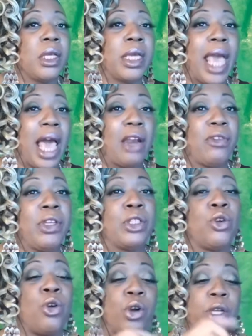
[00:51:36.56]
calories
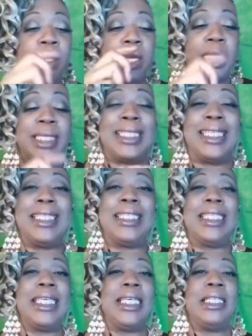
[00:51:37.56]
or
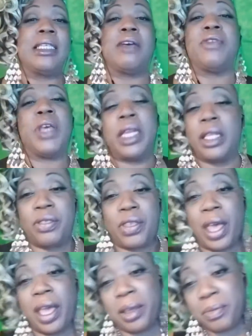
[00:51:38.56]
cc's of
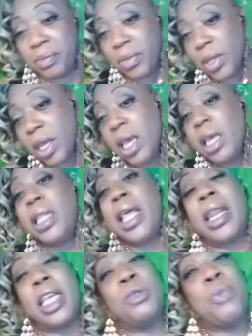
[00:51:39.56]
anything.
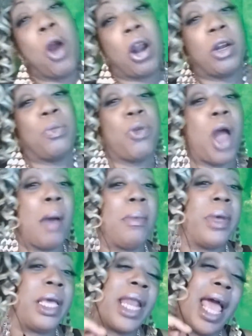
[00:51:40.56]
That is part of the problem.
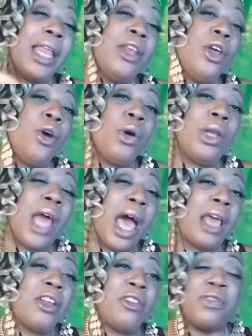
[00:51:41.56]
And I know a
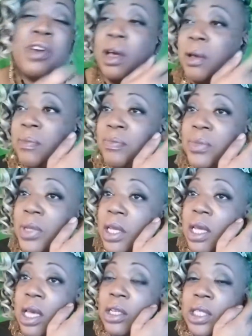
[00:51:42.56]
lot of
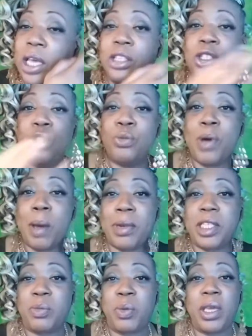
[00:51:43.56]
because they used to do public
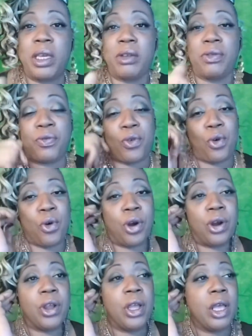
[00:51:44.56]
speaking
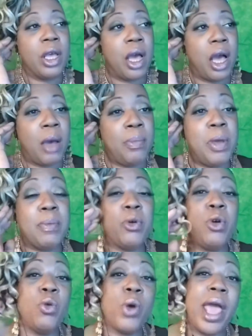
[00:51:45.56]
for people
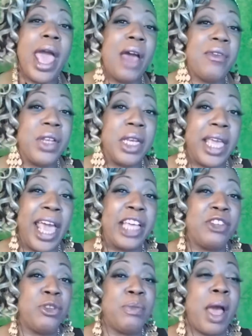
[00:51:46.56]
who were having the
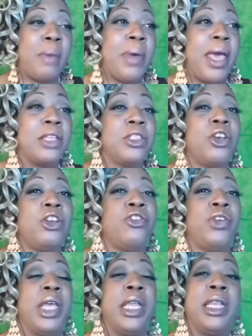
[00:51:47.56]
gastric bypass
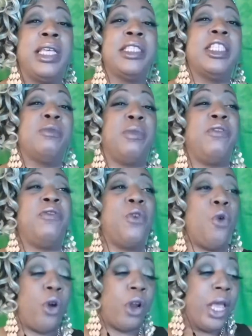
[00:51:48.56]
surgery, and this is
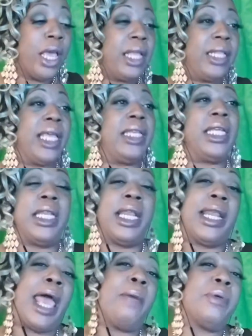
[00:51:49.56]
before they did the
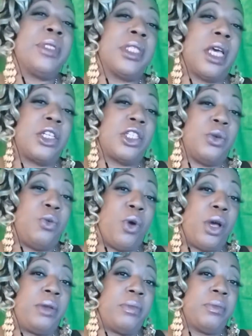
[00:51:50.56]
liposuction
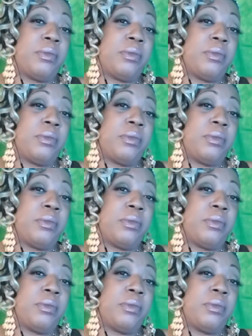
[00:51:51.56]
one.